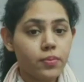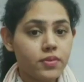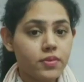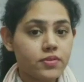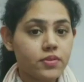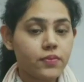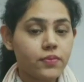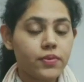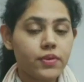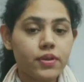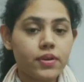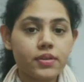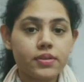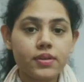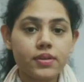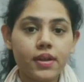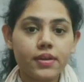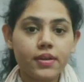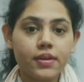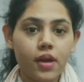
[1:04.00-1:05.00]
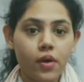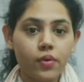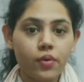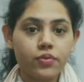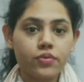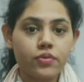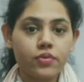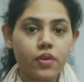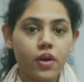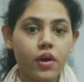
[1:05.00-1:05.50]
You must have learned that
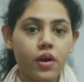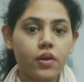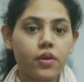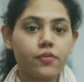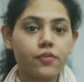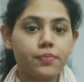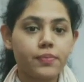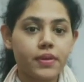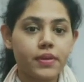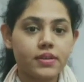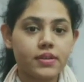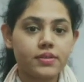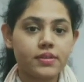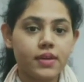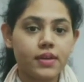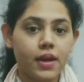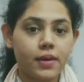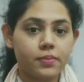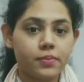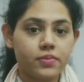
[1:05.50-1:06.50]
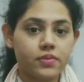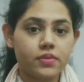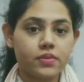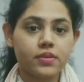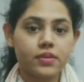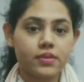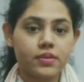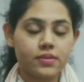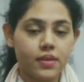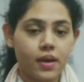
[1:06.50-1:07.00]
nouns are of many types.
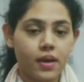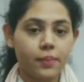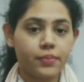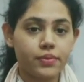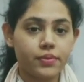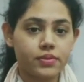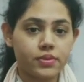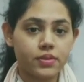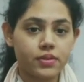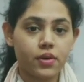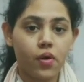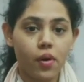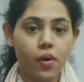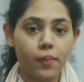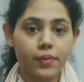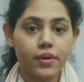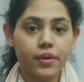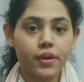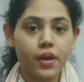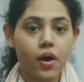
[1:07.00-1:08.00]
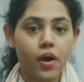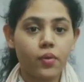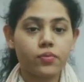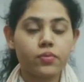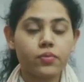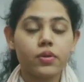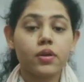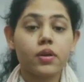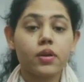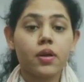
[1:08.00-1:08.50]
Example, the common
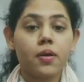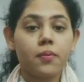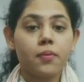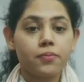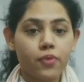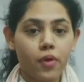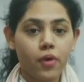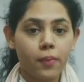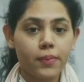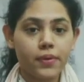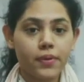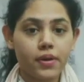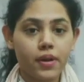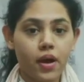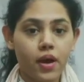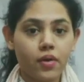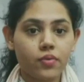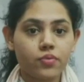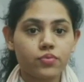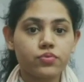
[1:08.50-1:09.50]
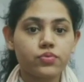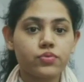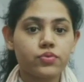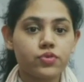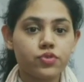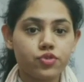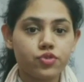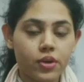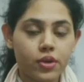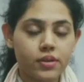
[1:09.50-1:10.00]
noun, proper noun,
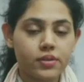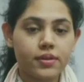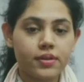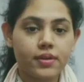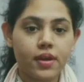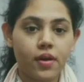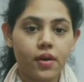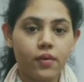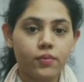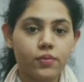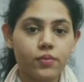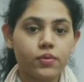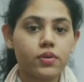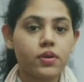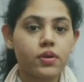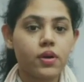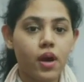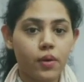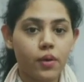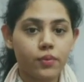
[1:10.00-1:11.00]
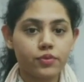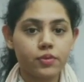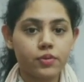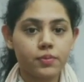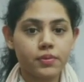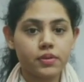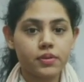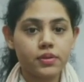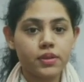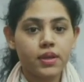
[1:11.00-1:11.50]
gender noun,
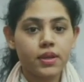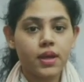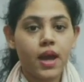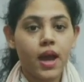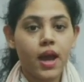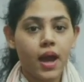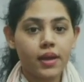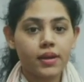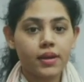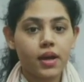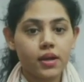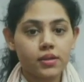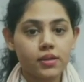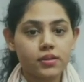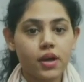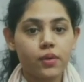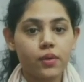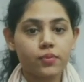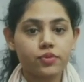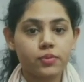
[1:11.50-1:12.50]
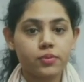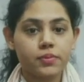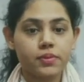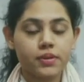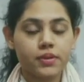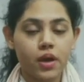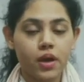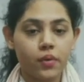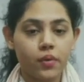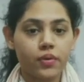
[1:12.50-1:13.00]
countable and
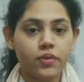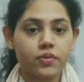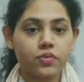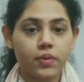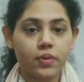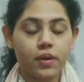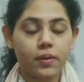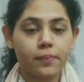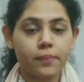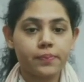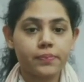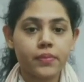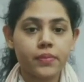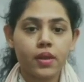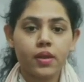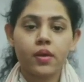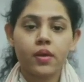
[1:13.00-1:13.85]
uncountable noun as well.